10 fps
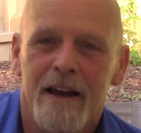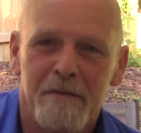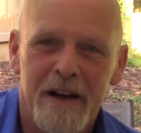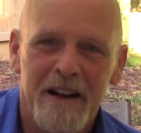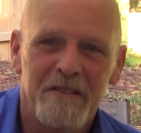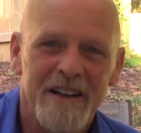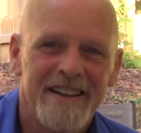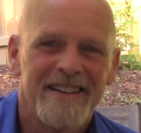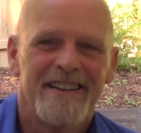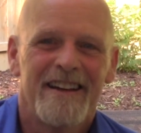But
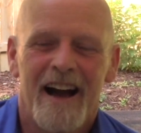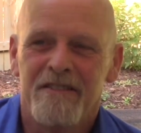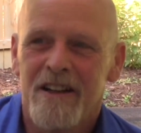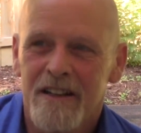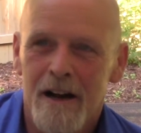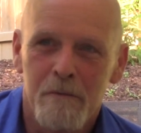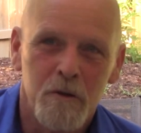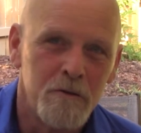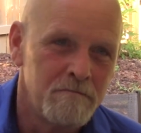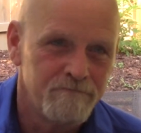anyway, I've done a
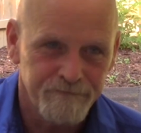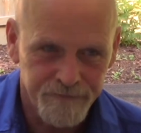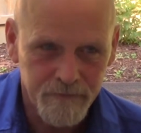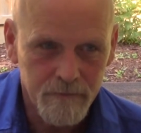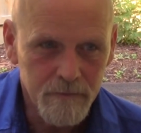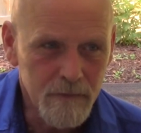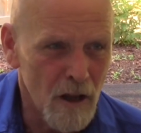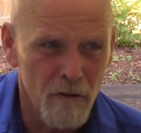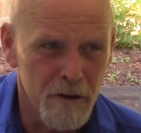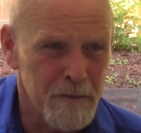couple
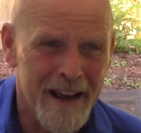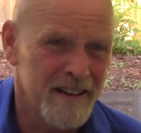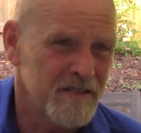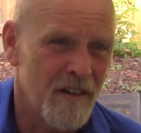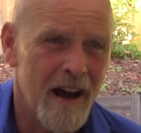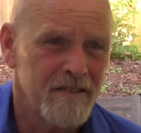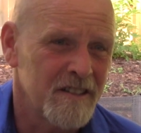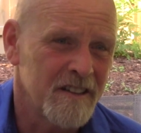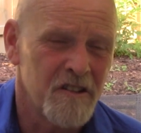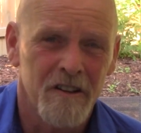over the past 5,
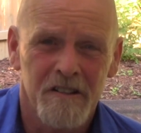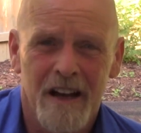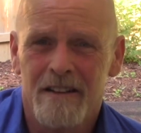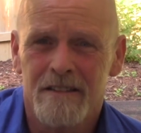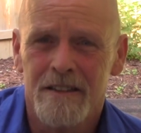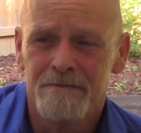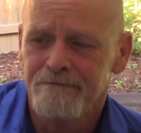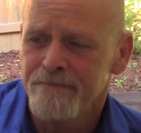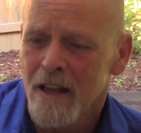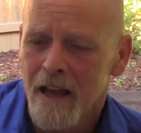6 years, I don't know,
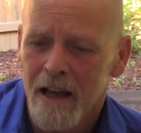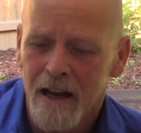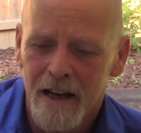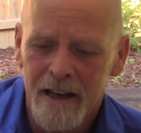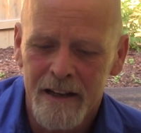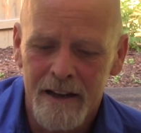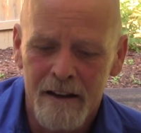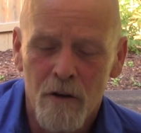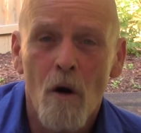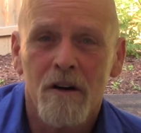and
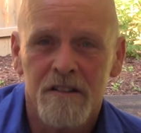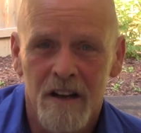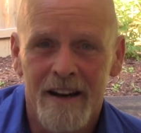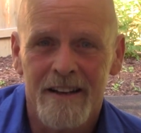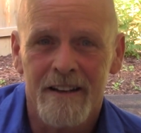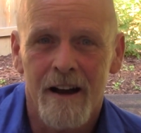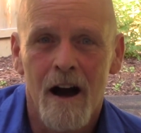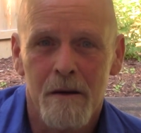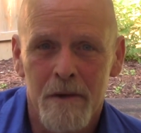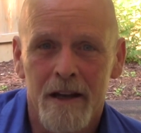have always lended a
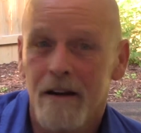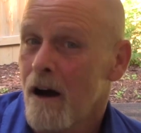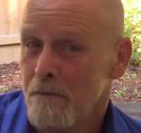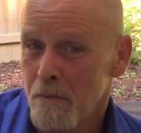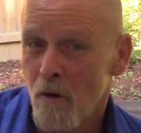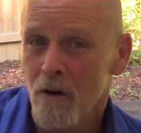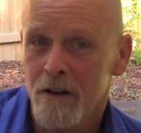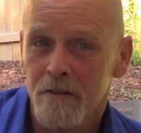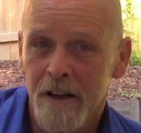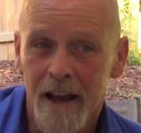comment on
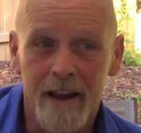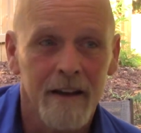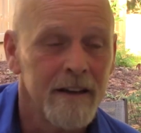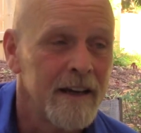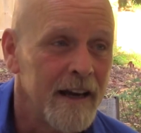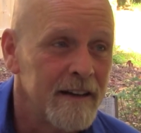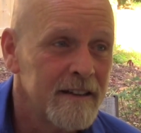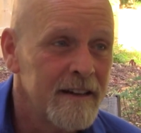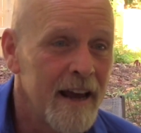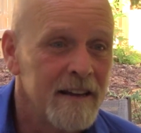Memorial Day. And
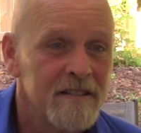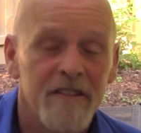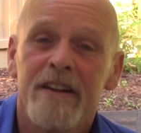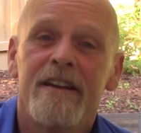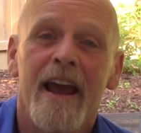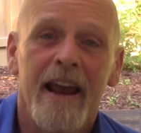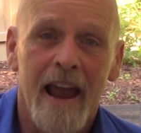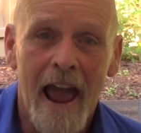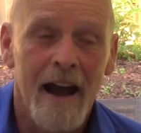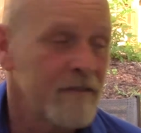today is the day
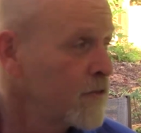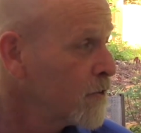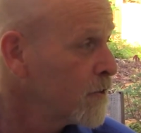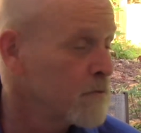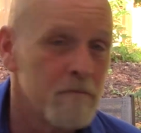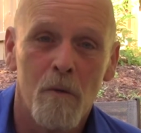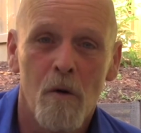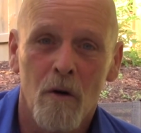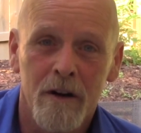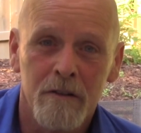after
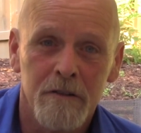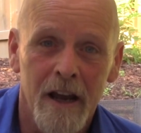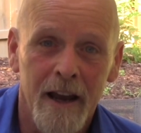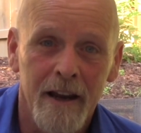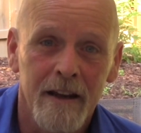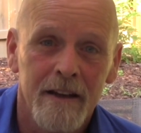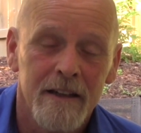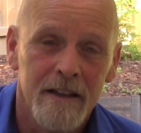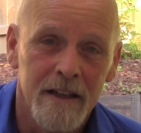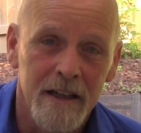Memorial Day
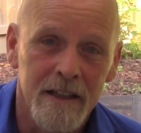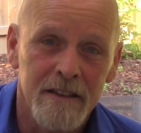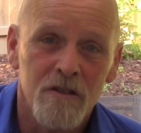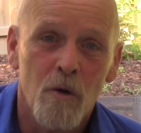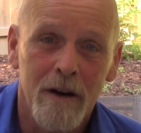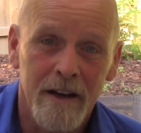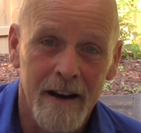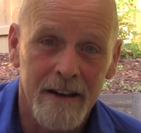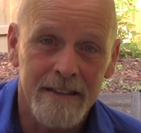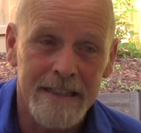in
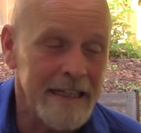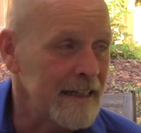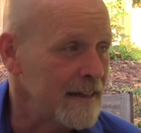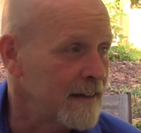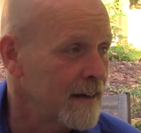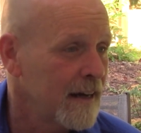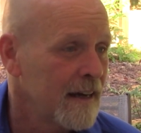2019.